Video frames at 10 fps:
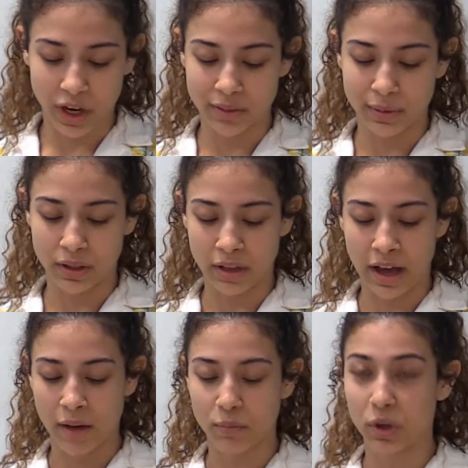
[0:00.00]
required to be
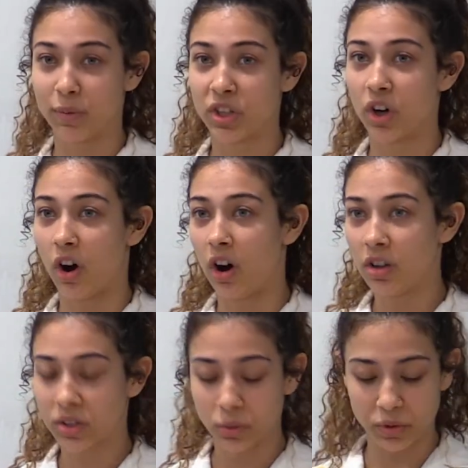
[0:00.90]
at pretty much
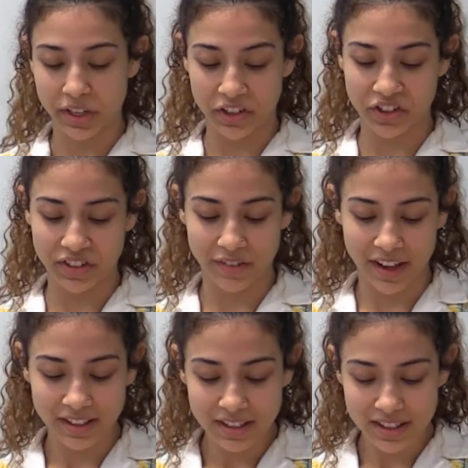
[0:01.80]
all school-sanctioned
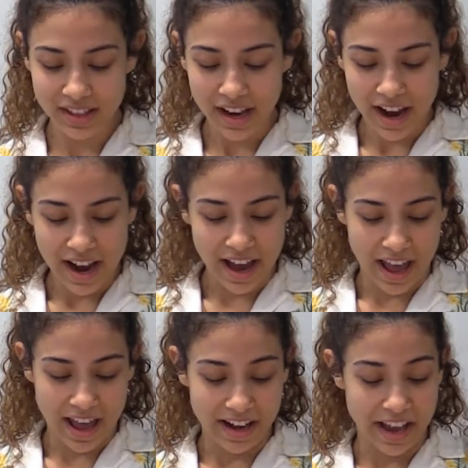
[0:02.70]
events,
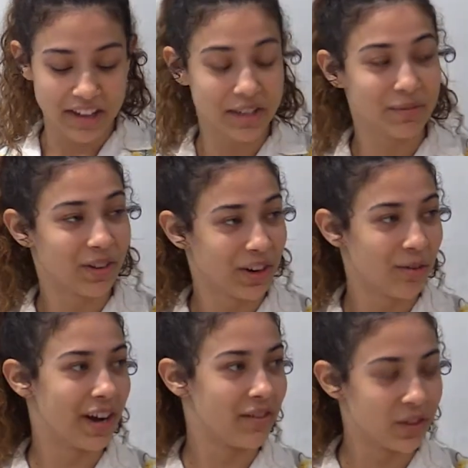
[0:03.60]
and ended up
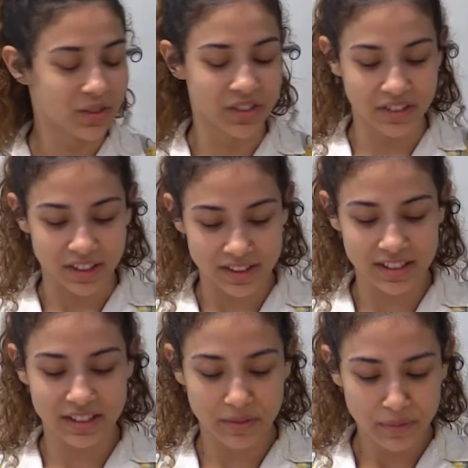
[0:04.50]
knowing quite a few
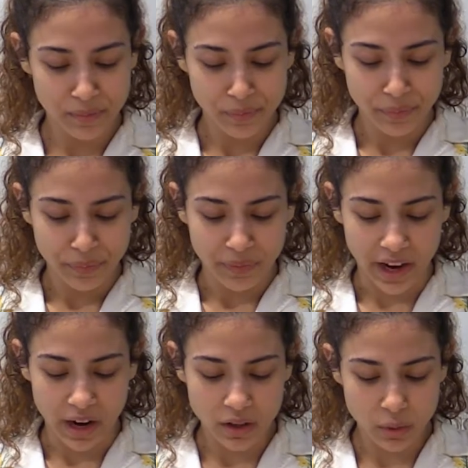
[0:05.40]
students.
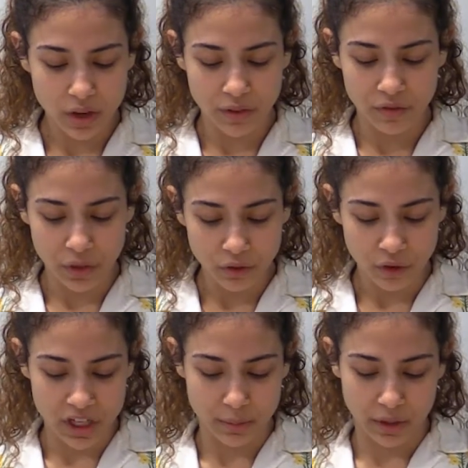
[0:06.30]
I was one of the few
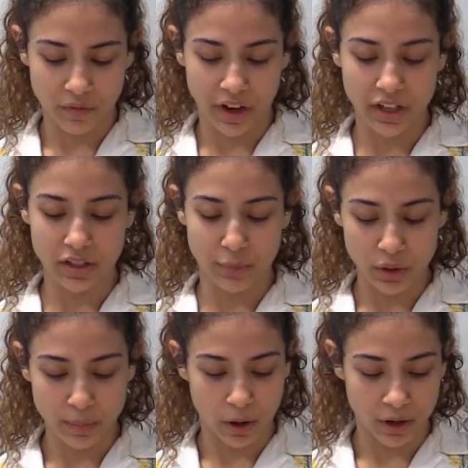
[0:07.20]
freshmen invited to
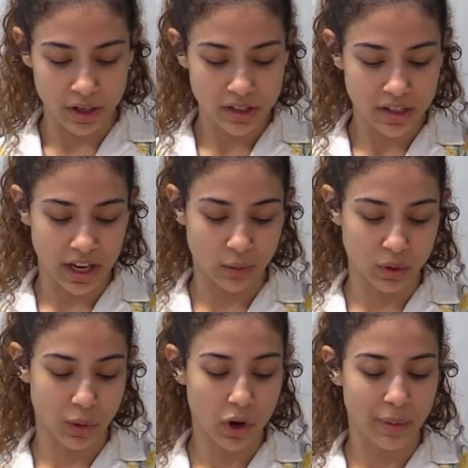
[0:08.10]
most parties, and
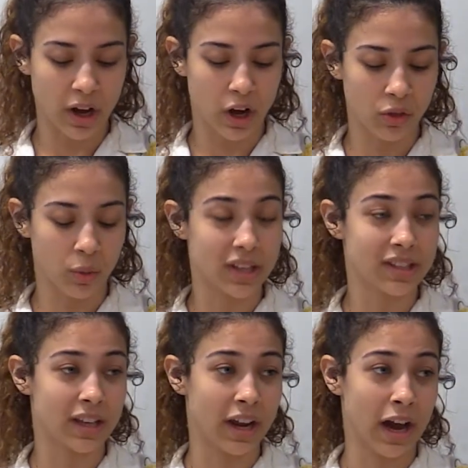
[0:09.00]
was welcome at all the
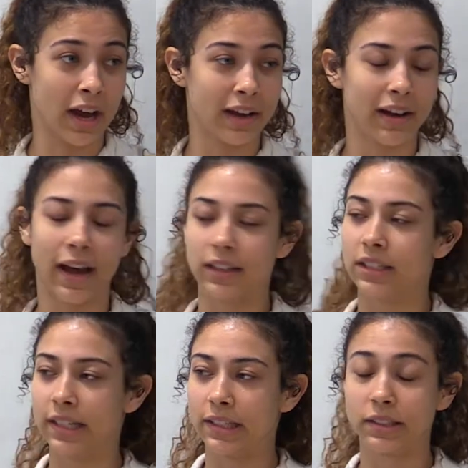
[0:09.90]
ones that I
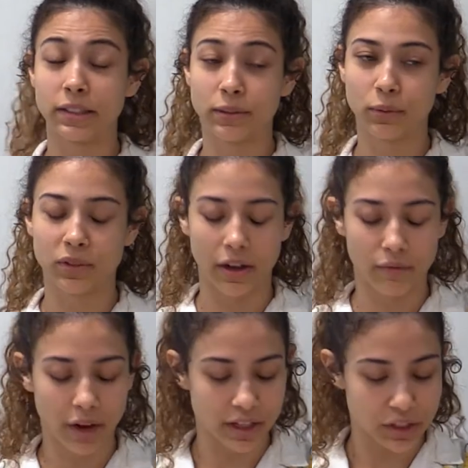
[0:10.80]
accidentally was not
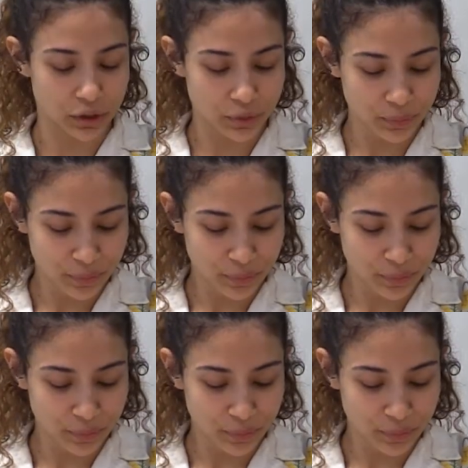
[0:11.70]
invited to.